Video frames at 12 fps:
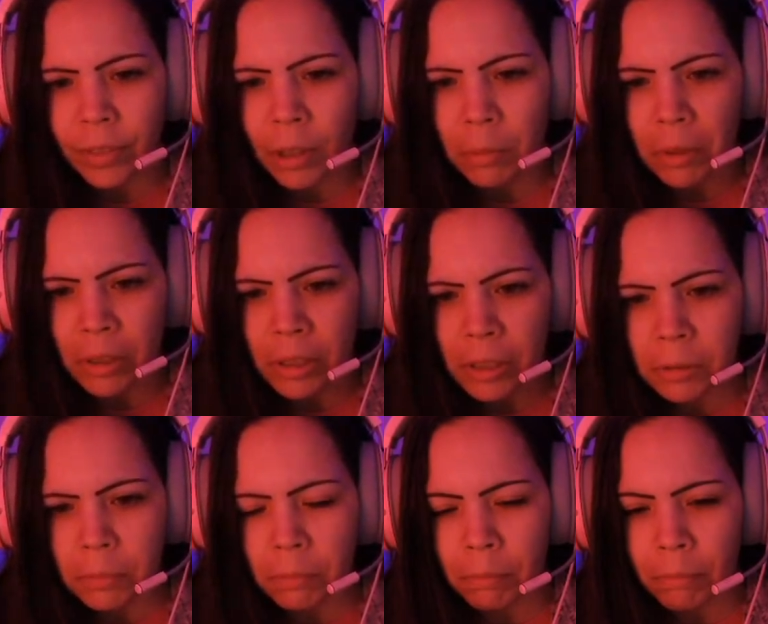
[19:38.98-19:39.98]
On. Oh,
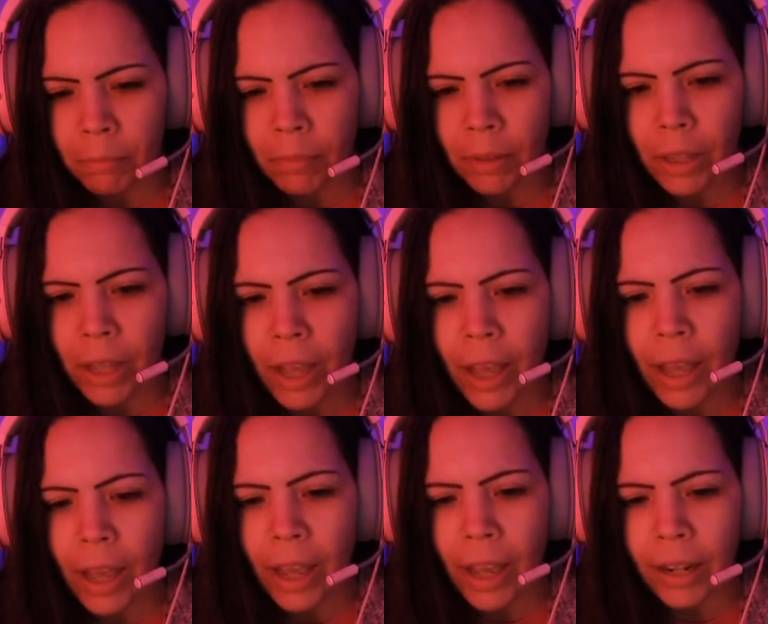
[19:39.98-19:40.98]

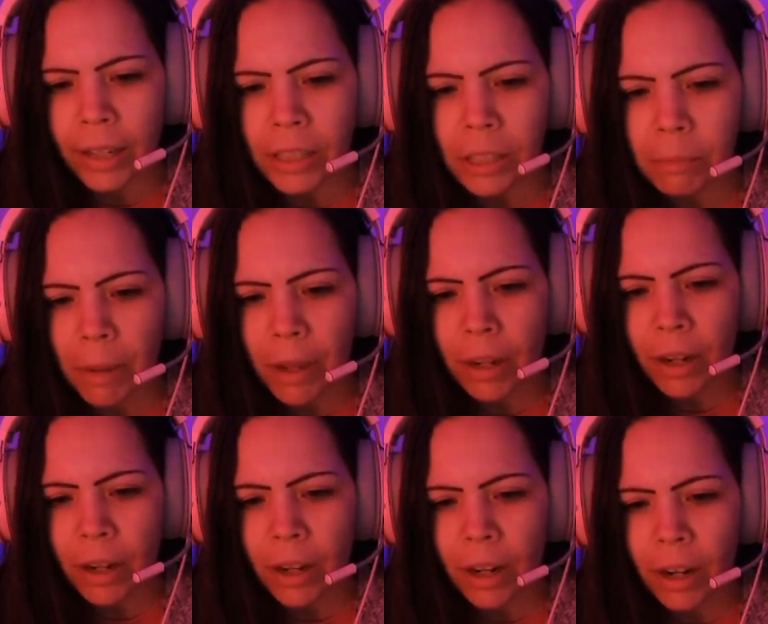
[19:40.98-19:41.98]
yay, I got a
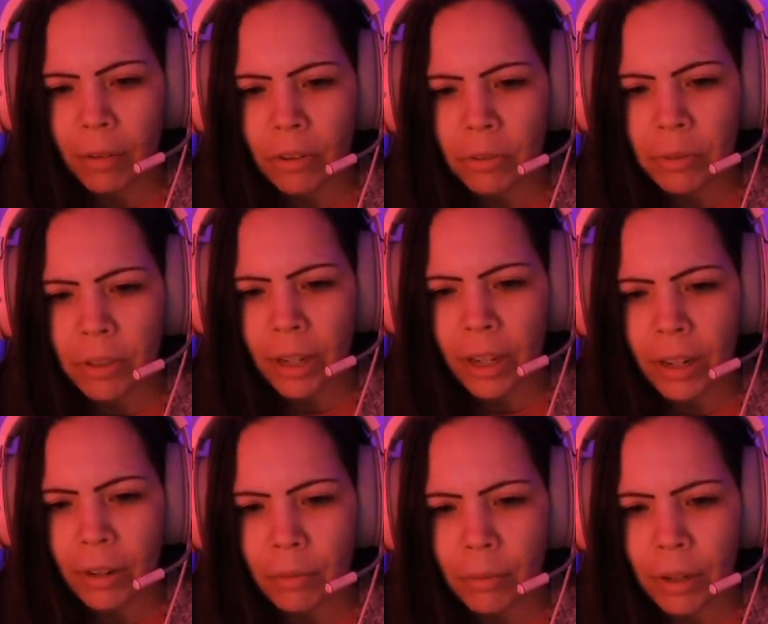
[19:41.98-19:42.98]
spider, which means I
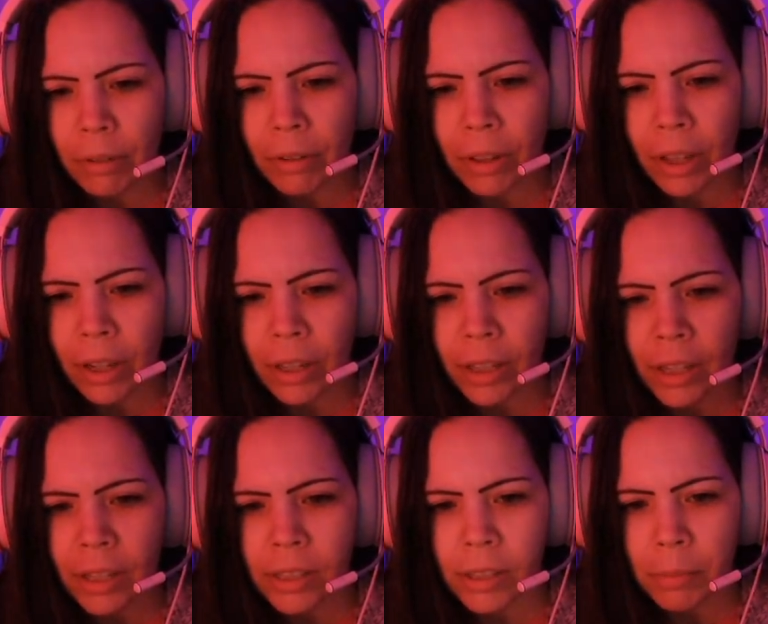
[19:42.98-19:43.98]
got whatever the heck that
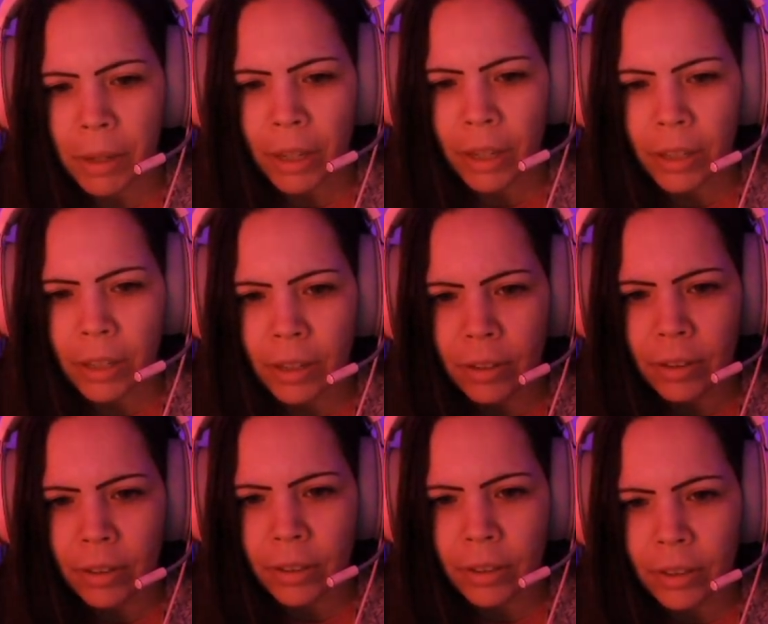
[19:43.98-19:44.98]
is on my head now.
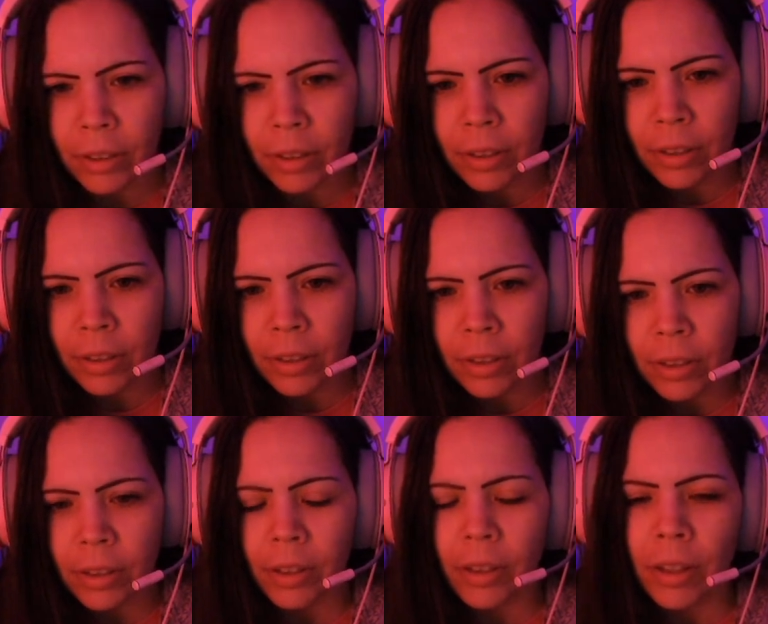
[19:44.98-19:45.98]

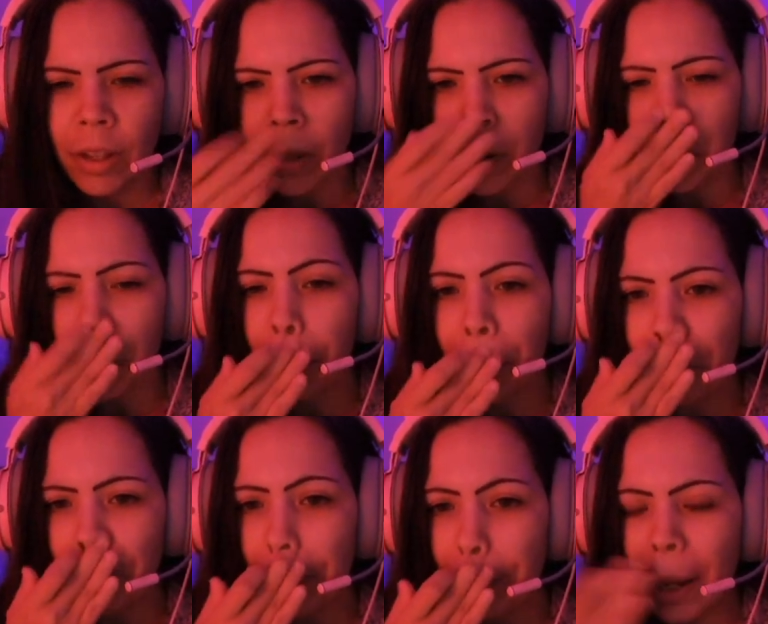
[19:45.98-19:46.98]

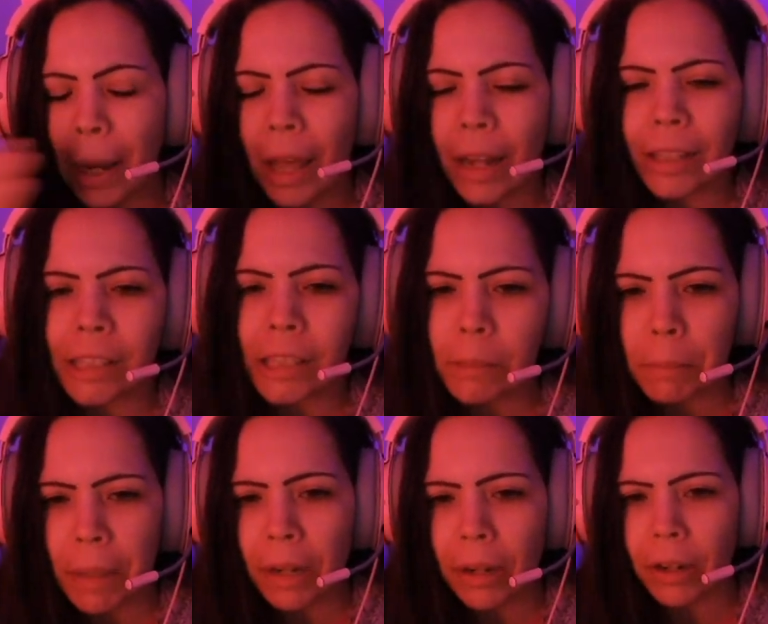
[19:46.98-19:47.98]
I got a
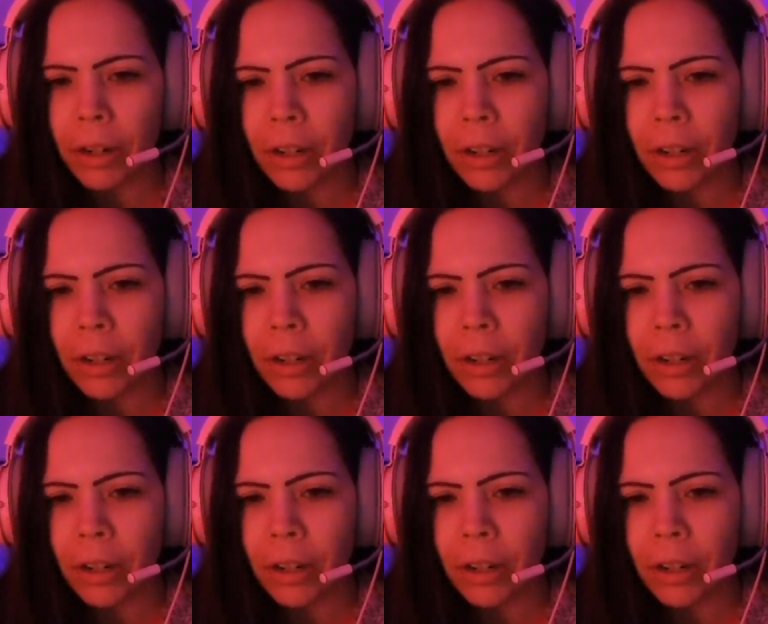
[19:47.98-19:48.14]
spitter.